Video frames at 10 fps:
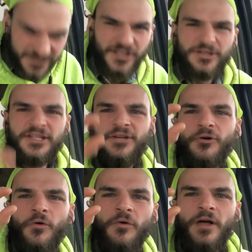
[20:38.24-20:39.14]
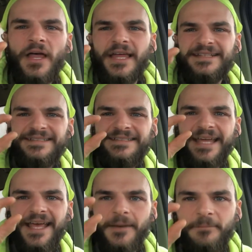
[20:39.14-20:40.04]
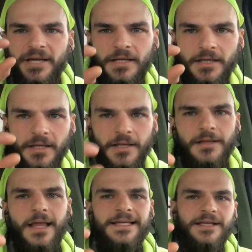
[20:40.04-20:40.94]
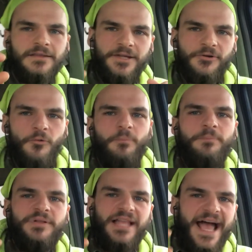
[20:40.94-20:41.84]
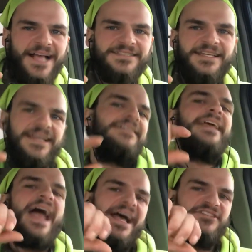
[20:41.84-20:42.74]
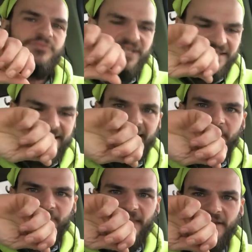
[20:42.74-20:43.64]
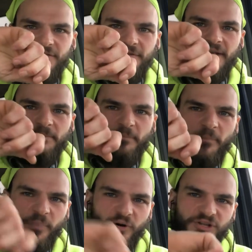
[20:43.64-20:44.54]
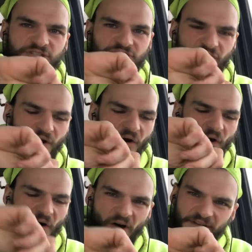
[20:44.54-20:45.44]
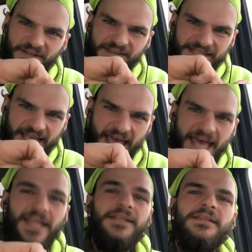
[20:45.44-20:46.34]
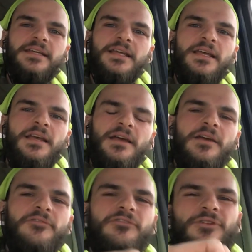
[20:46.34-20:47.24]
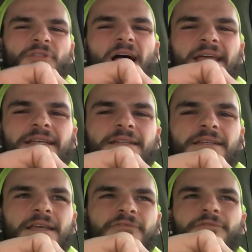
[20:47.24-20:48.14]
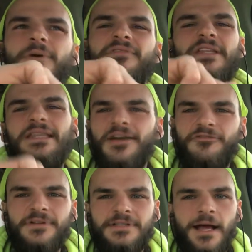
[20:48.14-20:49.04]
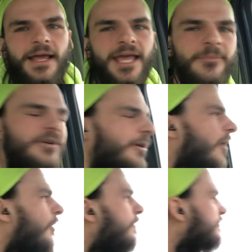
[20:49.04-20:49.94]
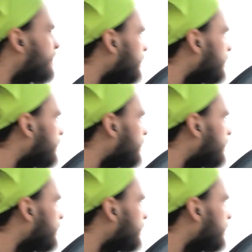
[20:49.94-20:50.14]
It's a little tip, like a little plastic attachment tip that you can push onto the end for, like, if you have a different diameter hose